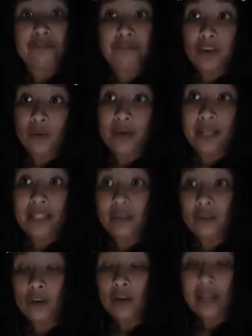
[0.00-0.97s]
fluid
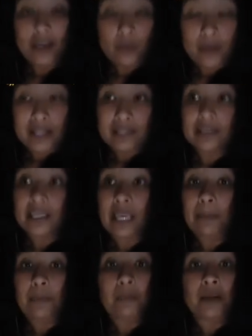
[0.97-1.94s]
or liquids to
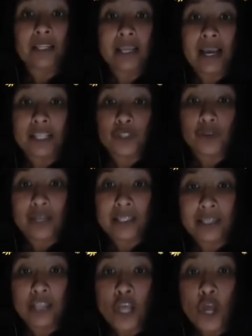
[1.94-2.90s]
keep your body
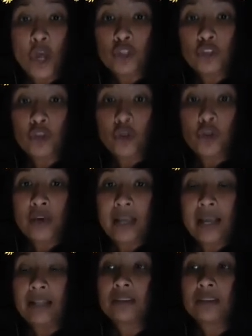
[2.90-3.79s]
hydrated, so you get